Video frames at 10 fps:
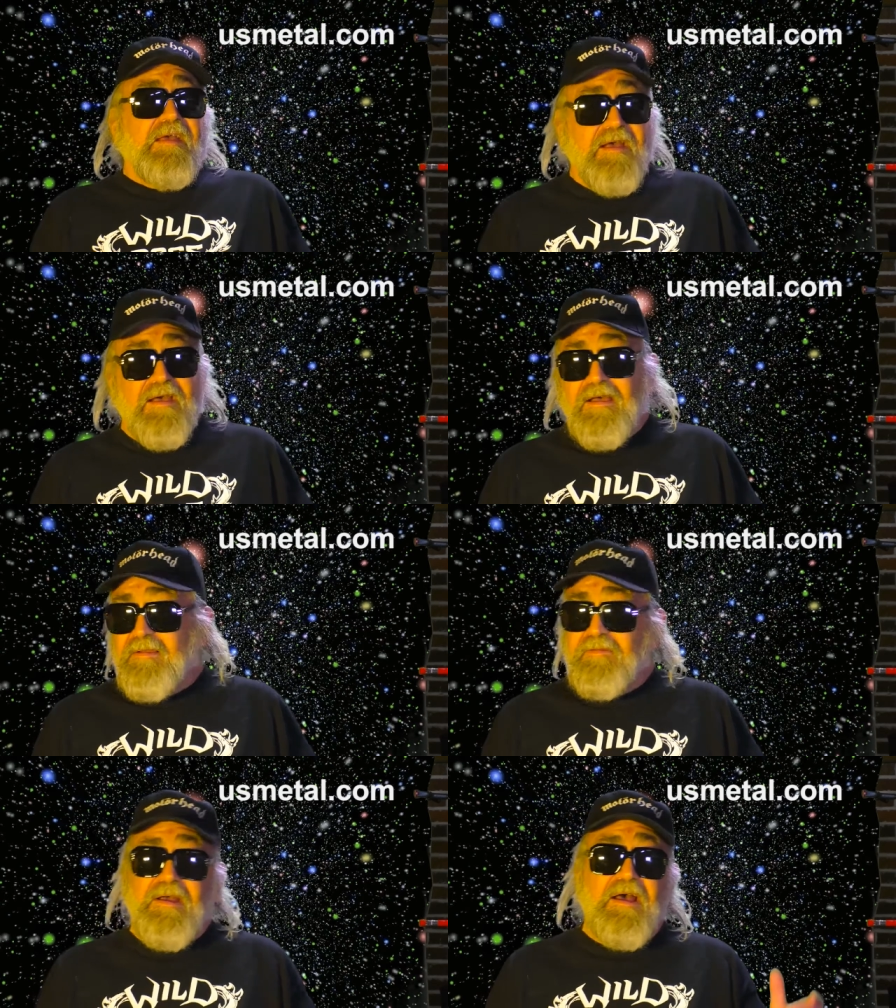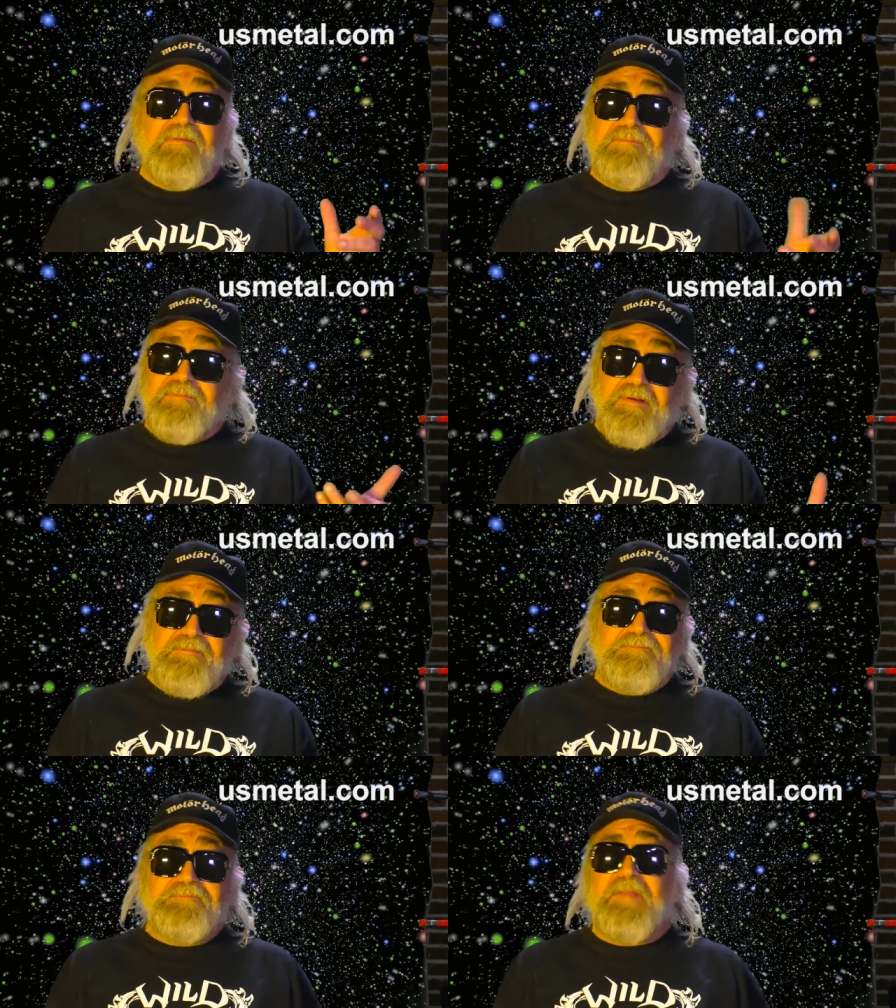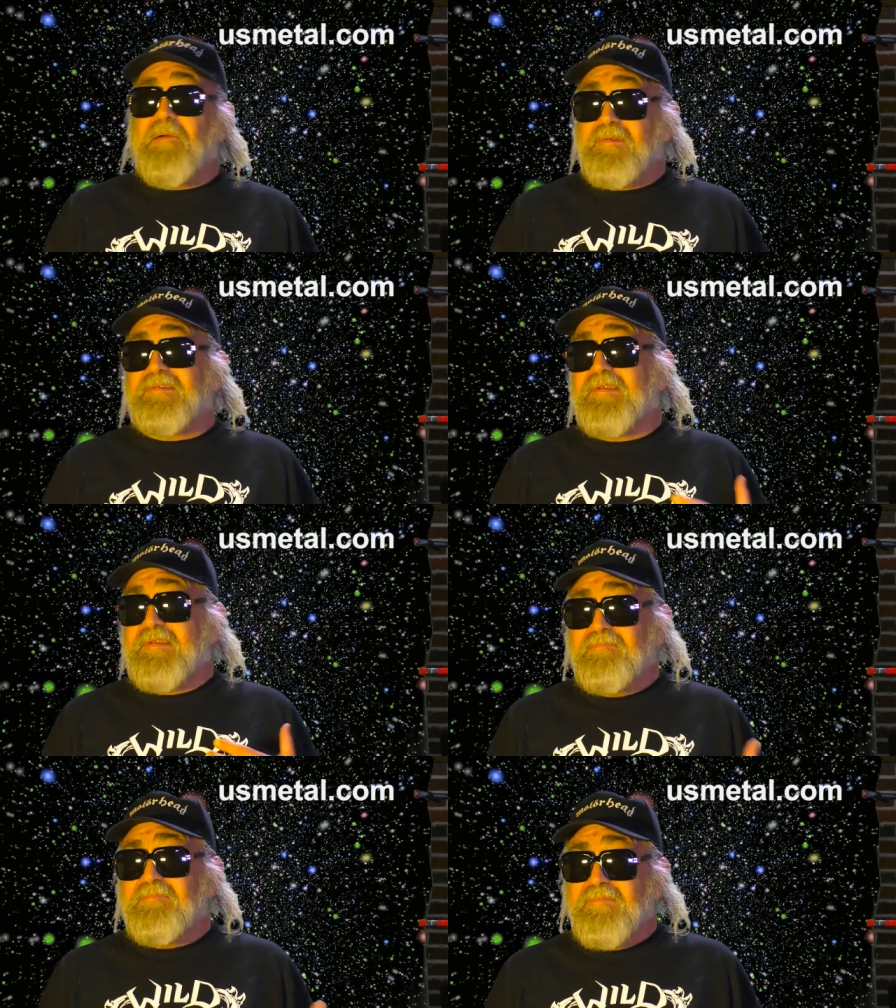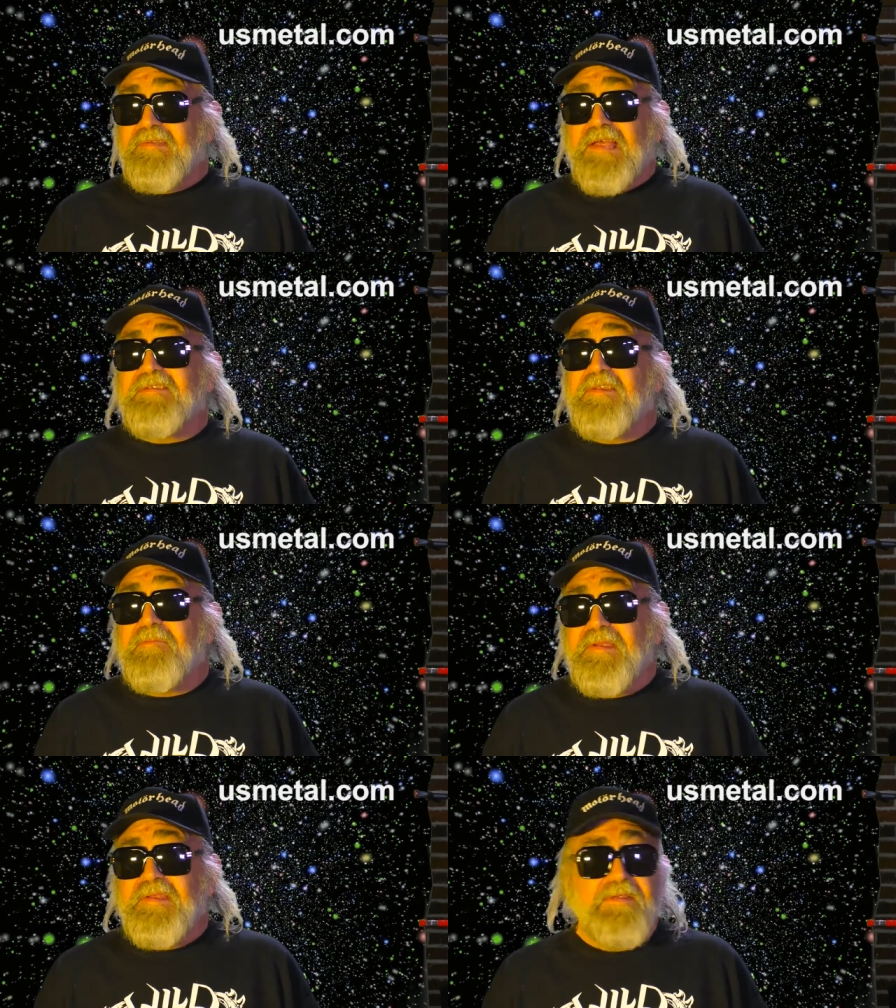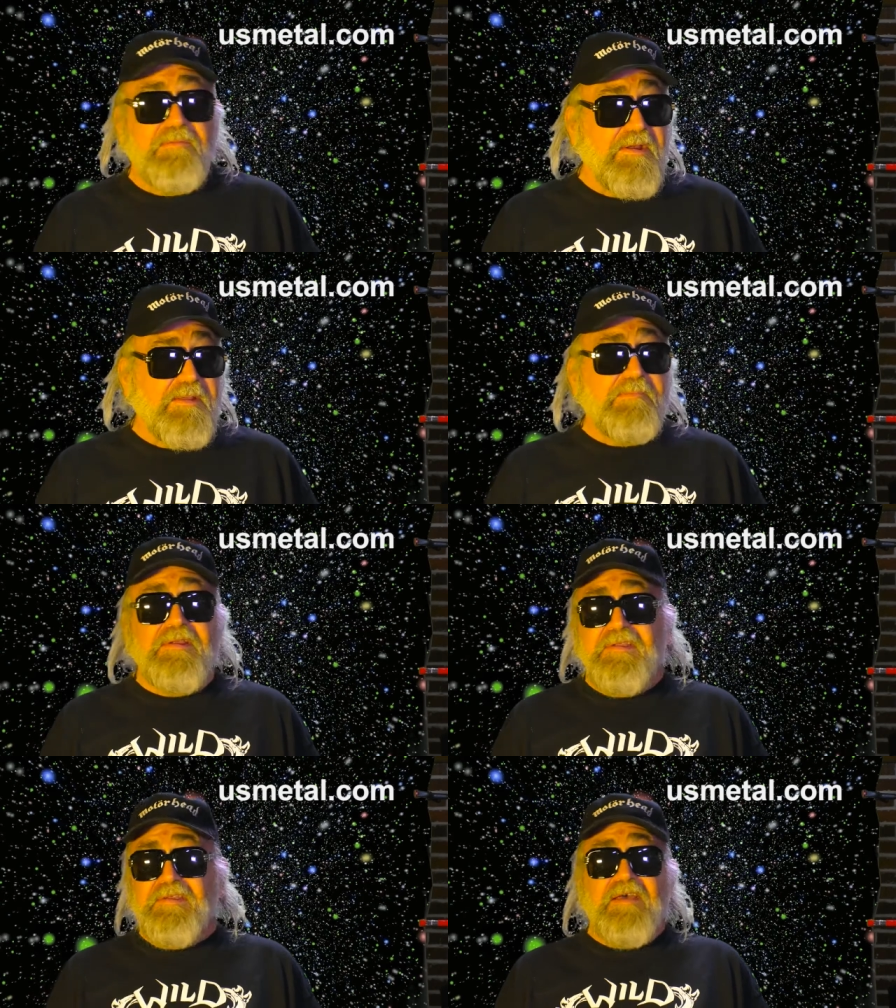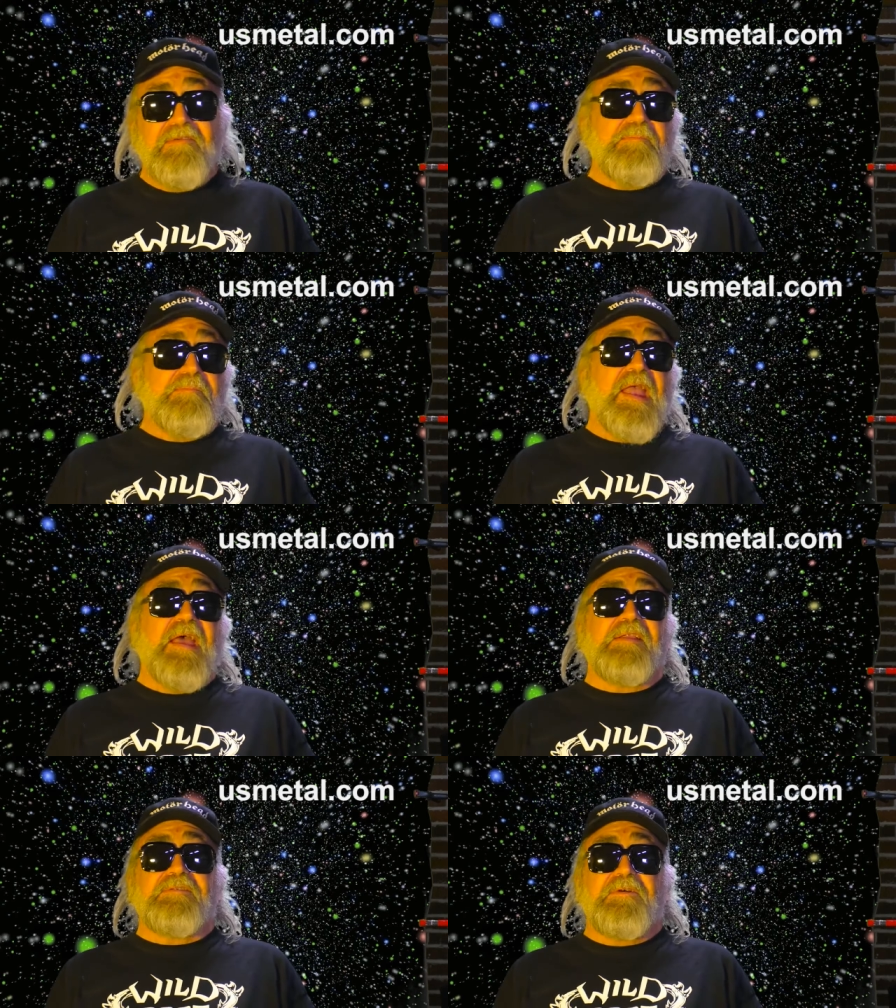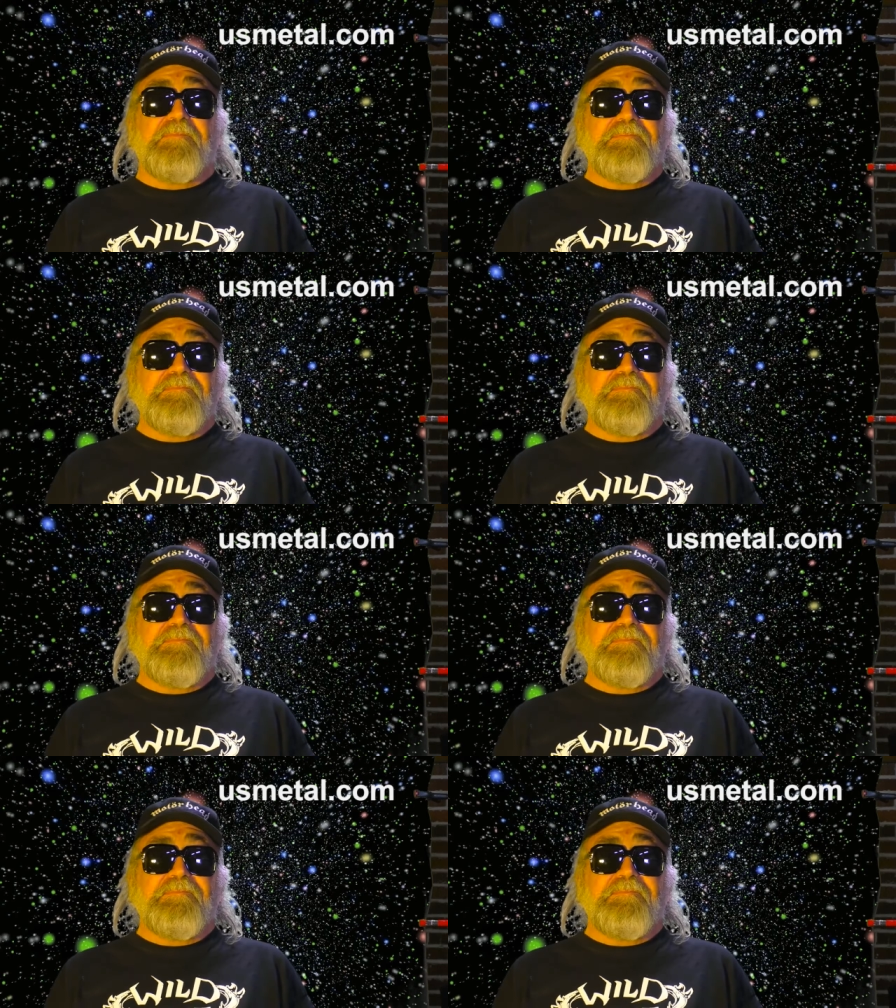I was destined to be somebody, but I didn't have a band, so